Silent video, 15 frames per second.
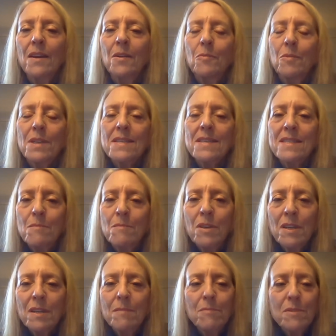Well,
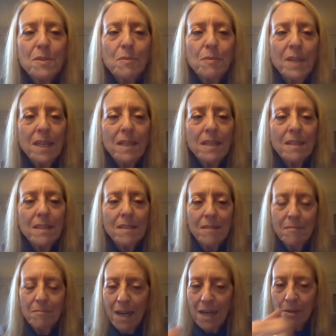somewhere in between
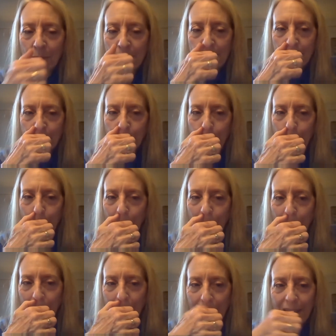my crystal
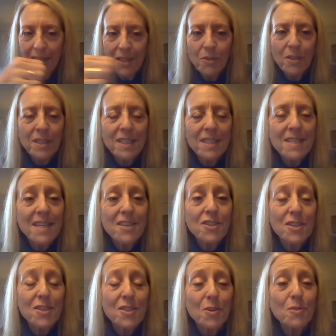ball and the
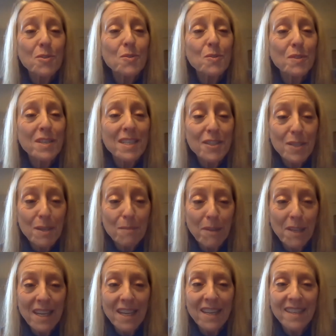organization's own strategic
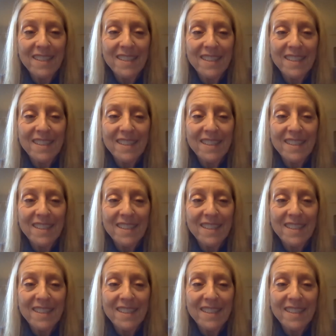plan,